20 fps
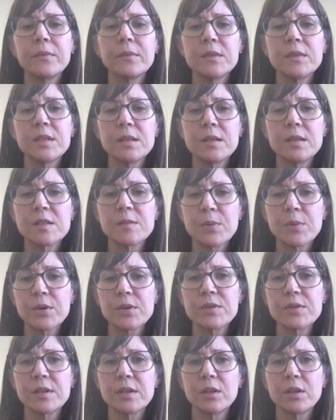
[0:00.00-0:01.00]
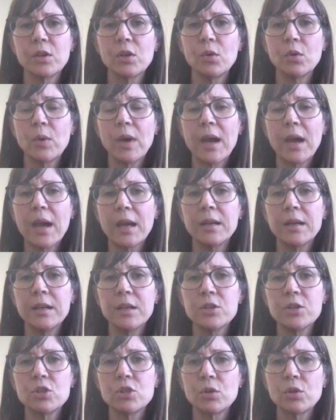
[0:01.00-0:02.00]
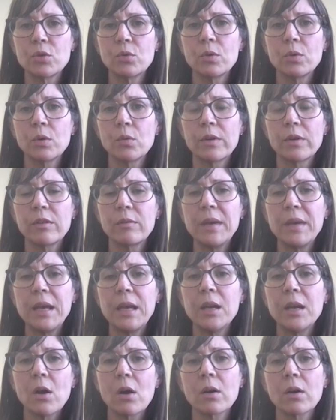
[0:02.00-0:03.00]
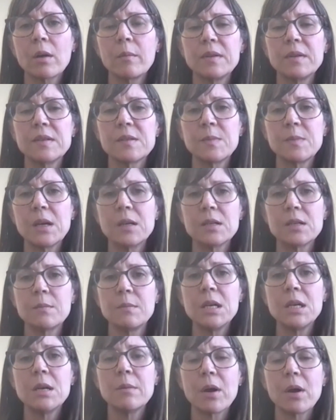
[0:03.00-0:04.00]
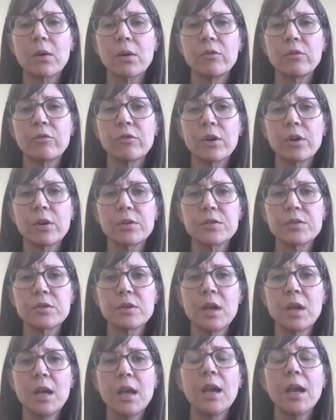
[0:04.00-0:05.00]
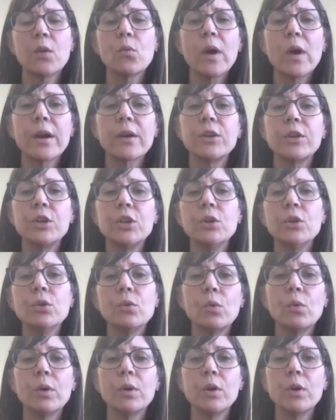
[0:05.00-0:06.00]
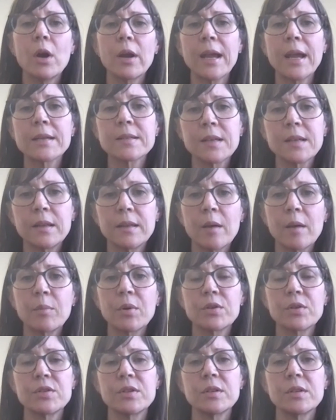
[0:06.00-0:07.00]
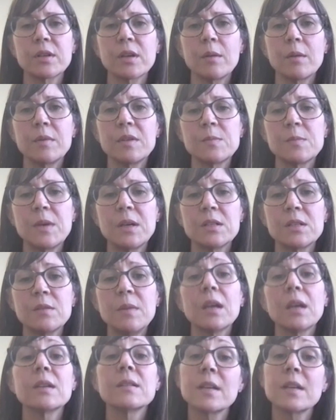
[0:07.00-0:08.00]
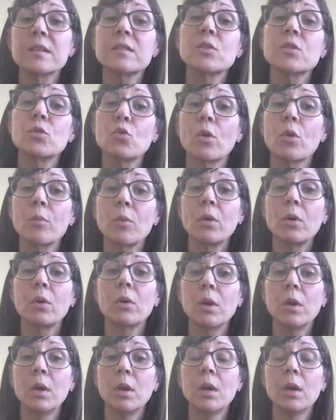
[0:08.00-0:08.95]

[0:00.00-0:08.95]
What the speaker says: did this person who had an issue with me not come and speak to me about it first? And why are you not asking that person to come and speak to me? Because that's the normal